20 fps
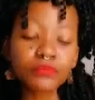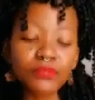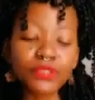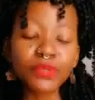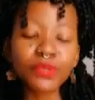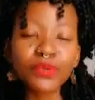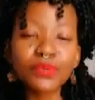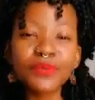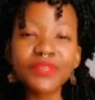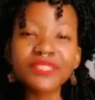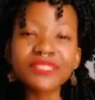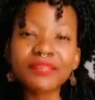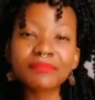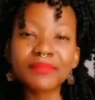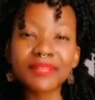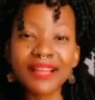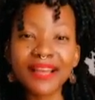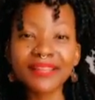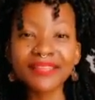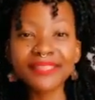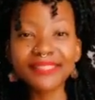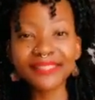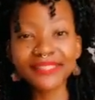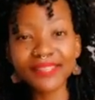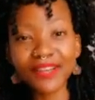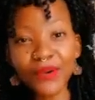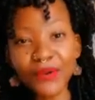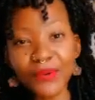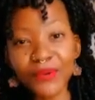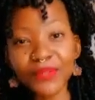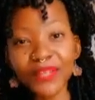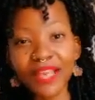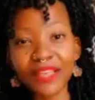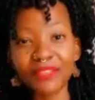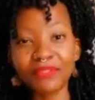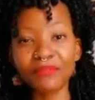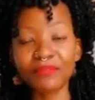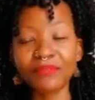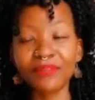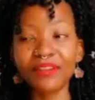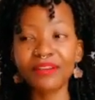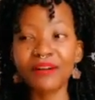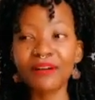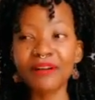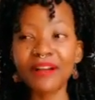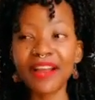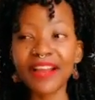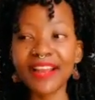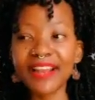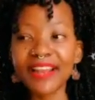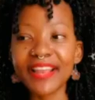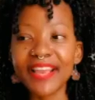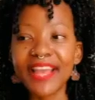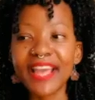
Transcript: Cool beans and bananas. Hold that thought, all right?